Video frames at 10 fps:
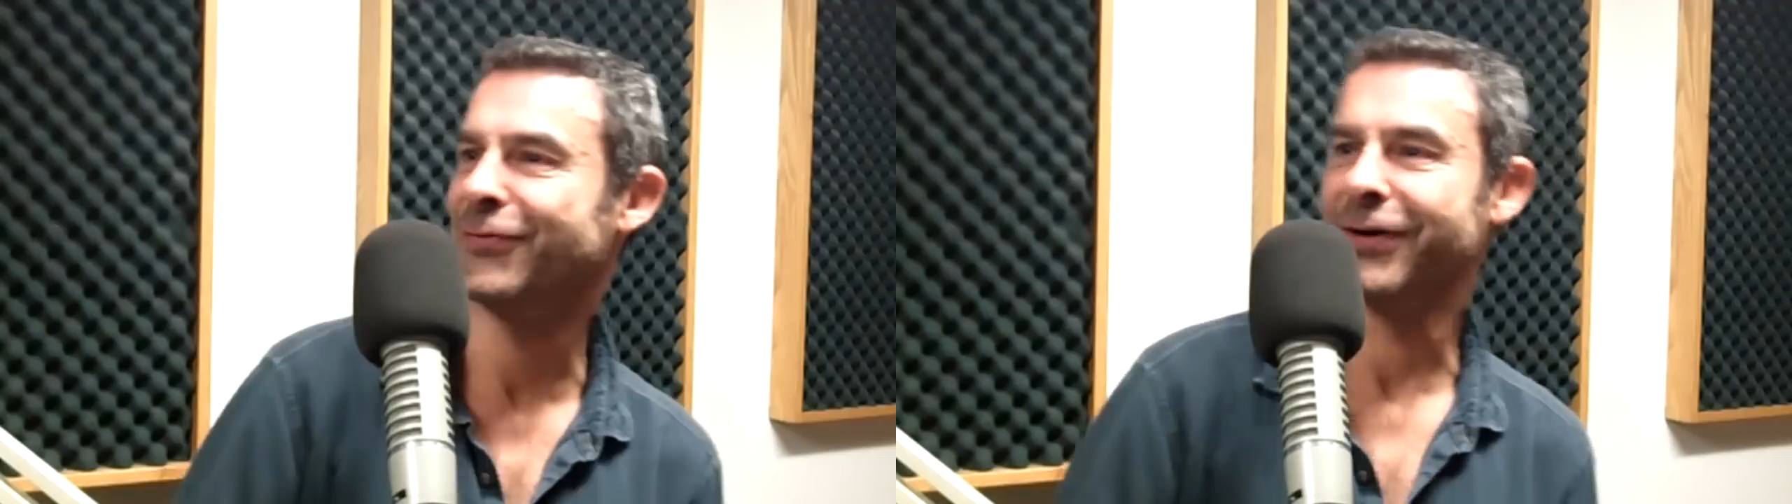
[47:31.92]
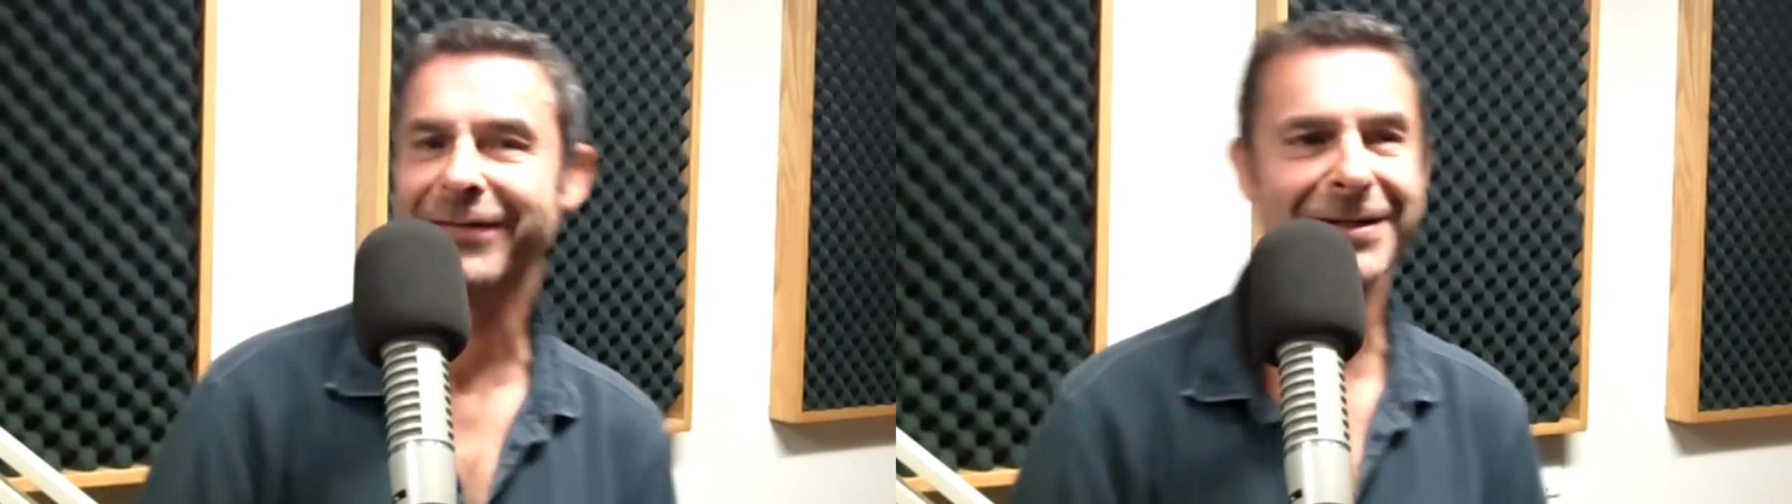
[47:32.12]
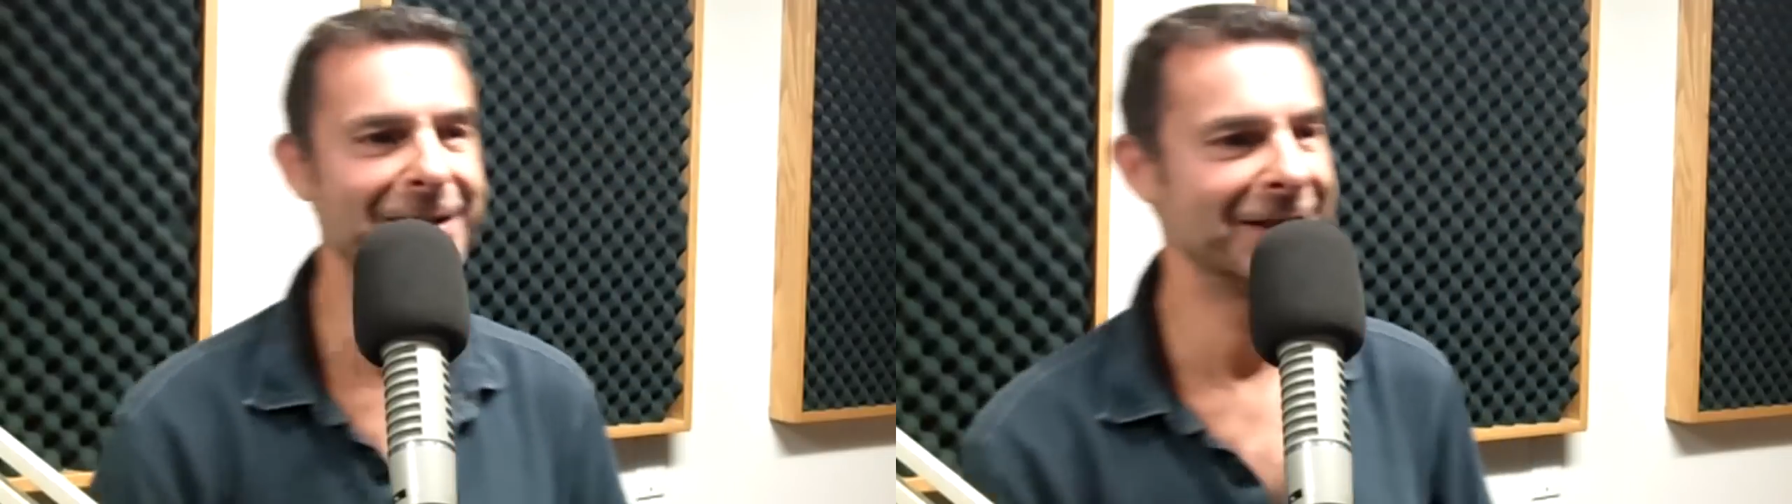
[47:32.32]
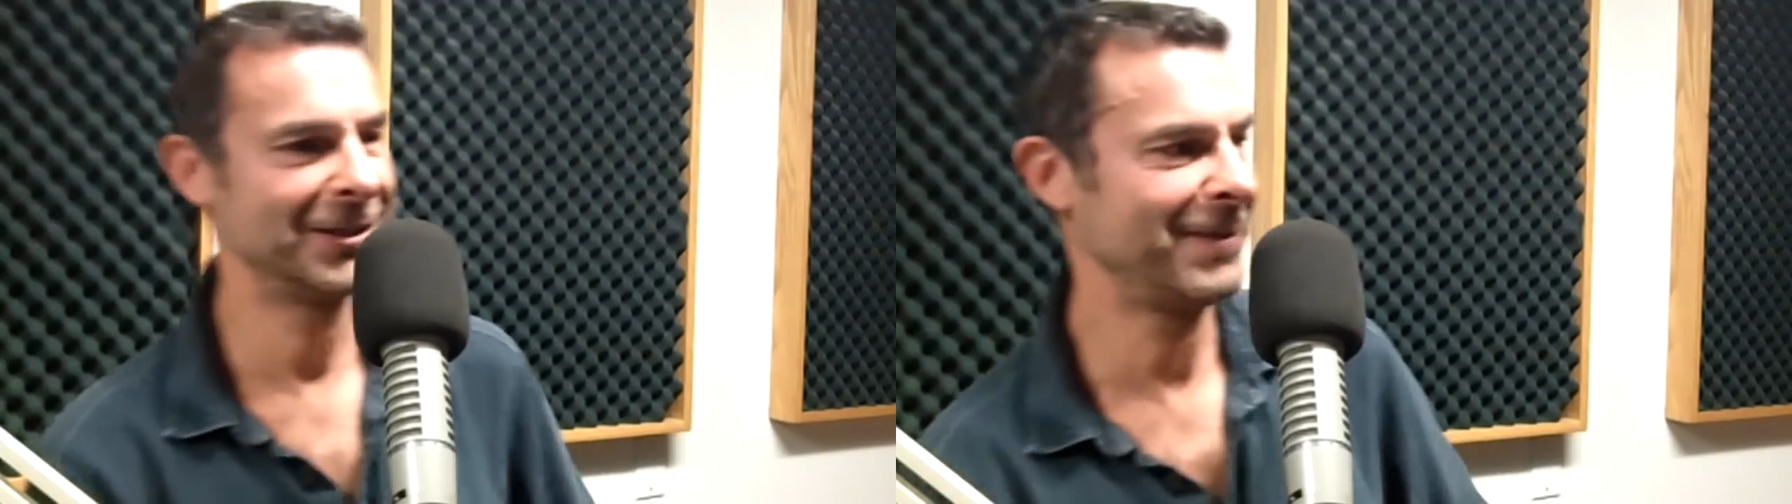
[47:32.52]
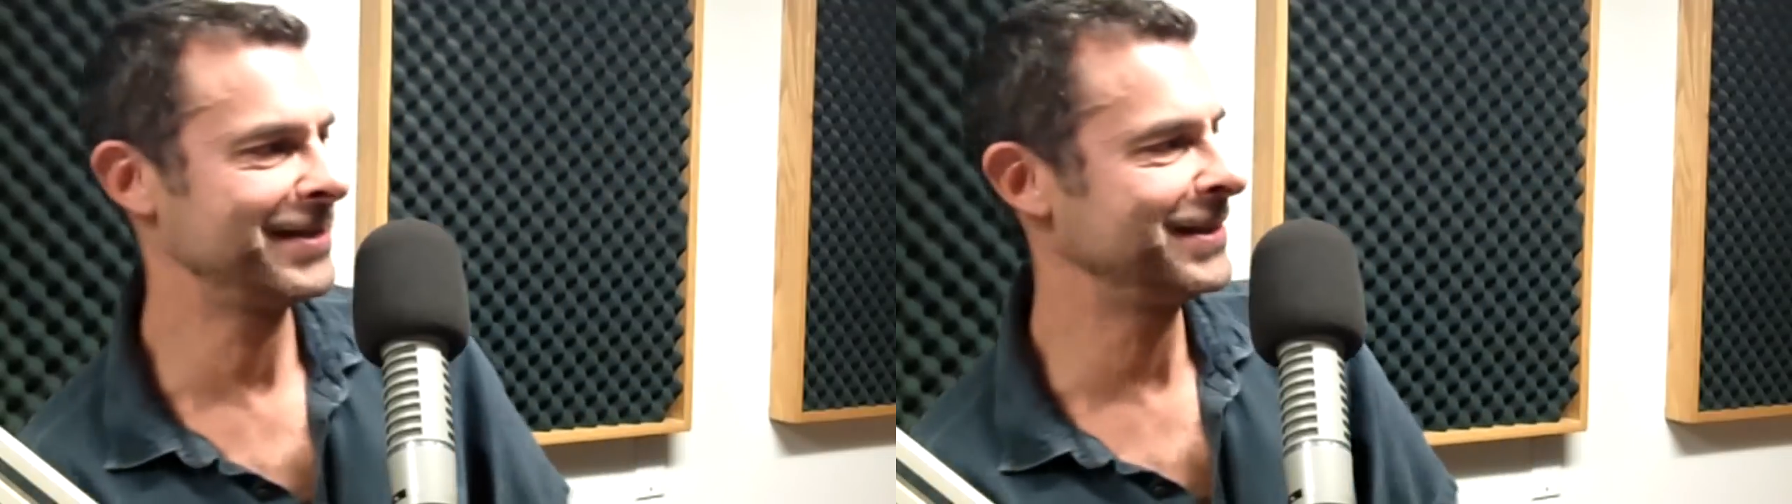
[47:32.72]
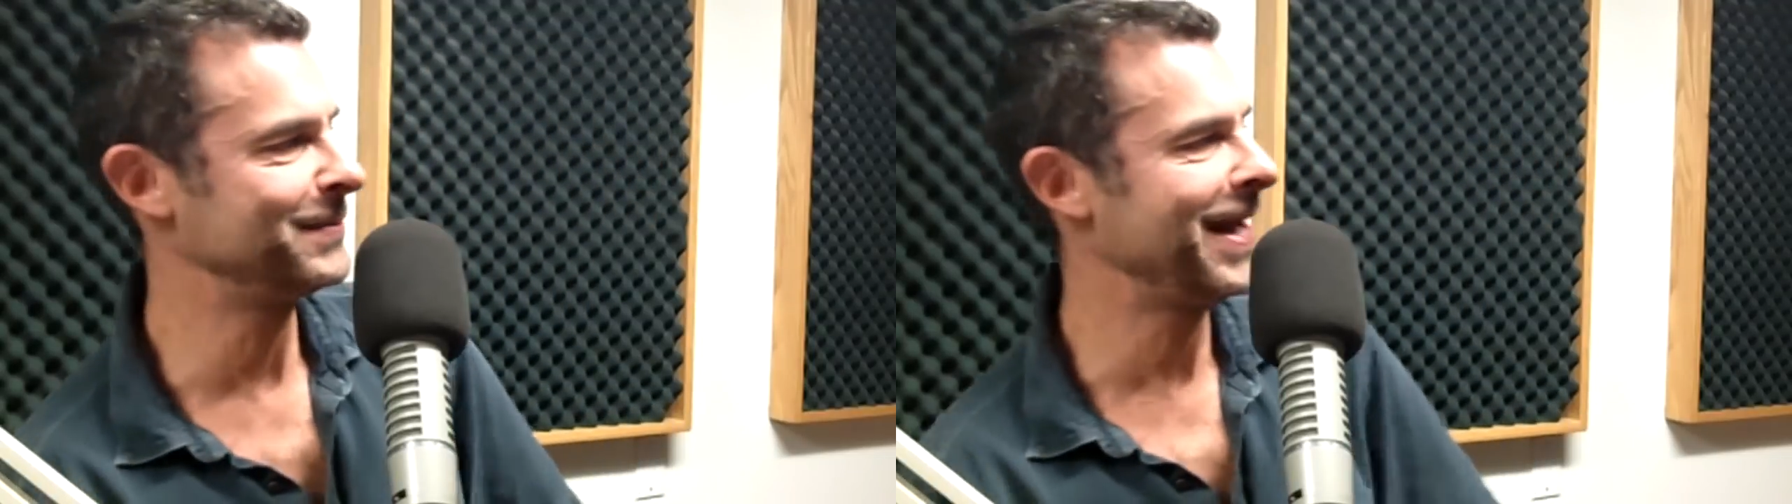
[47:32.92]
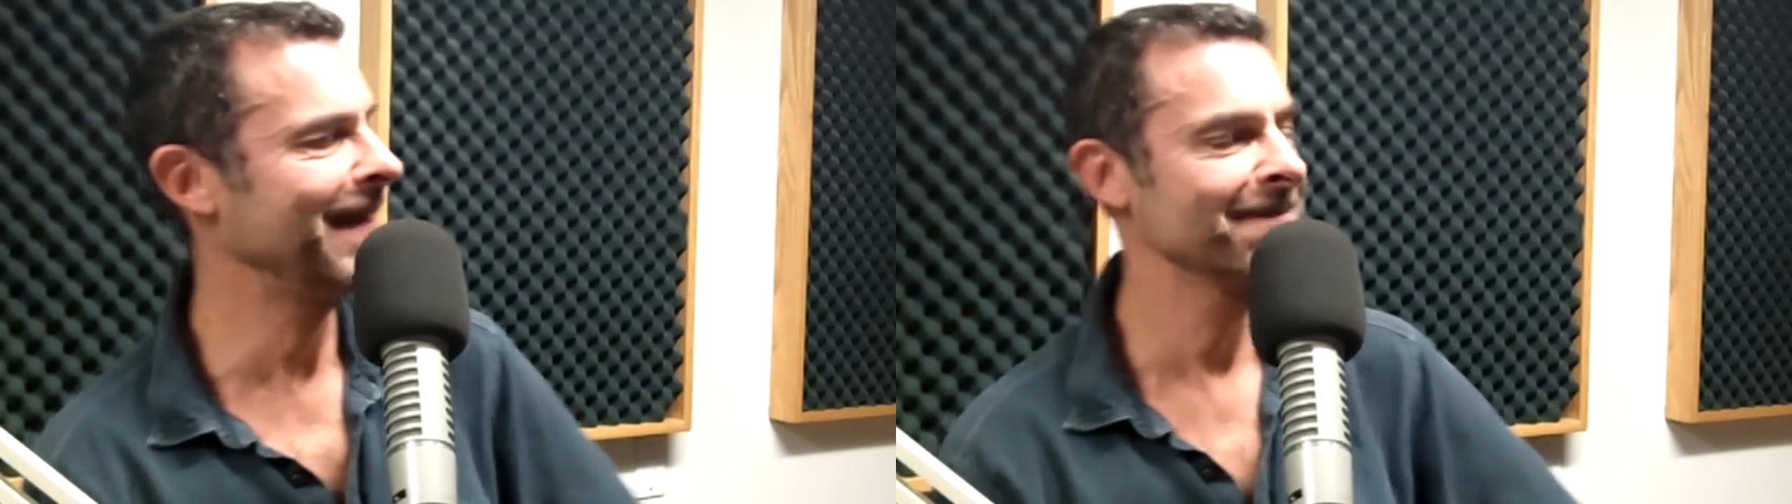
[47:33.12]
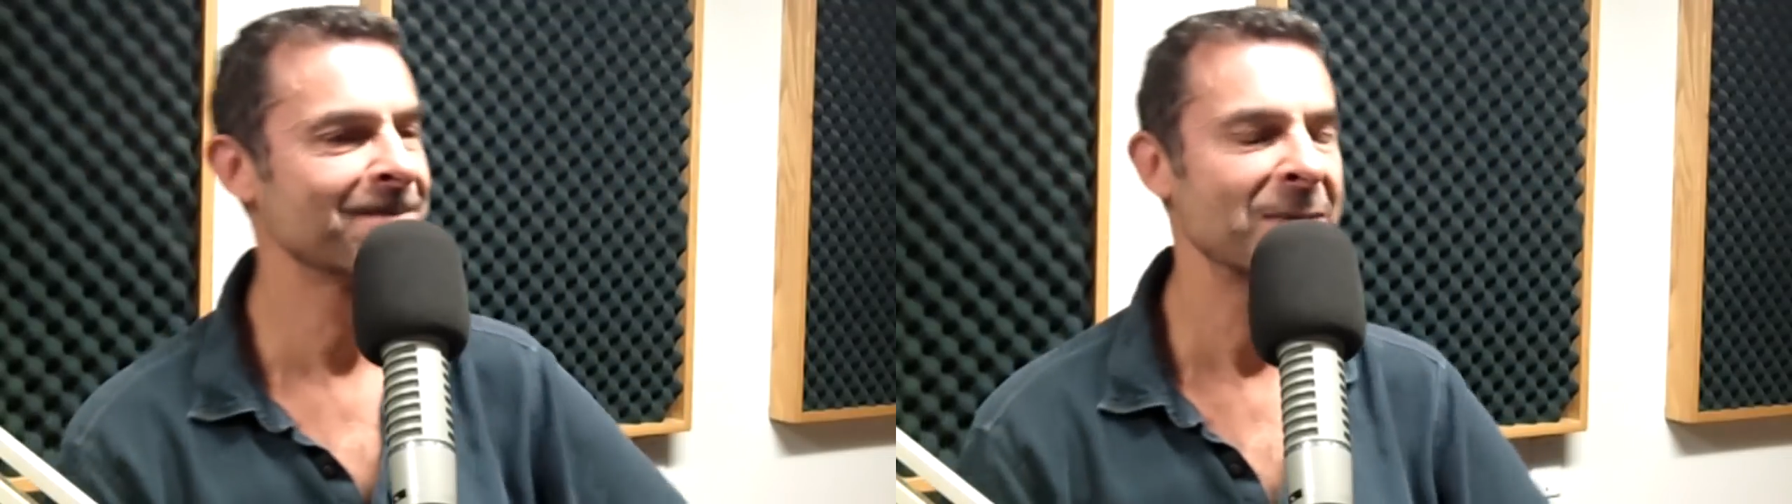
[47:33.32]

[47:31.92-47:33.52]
4 of us because Spence is back.